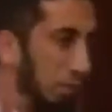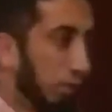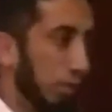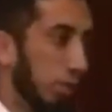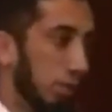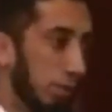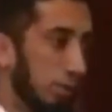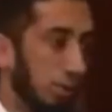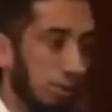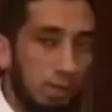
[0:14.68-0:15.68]
out of your
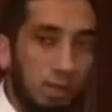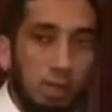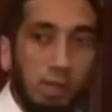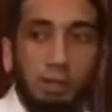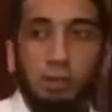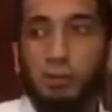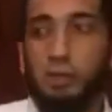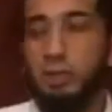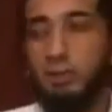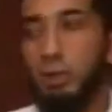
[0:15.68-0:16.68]
system. The
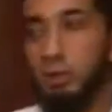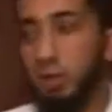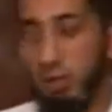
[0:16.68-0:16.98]
first of those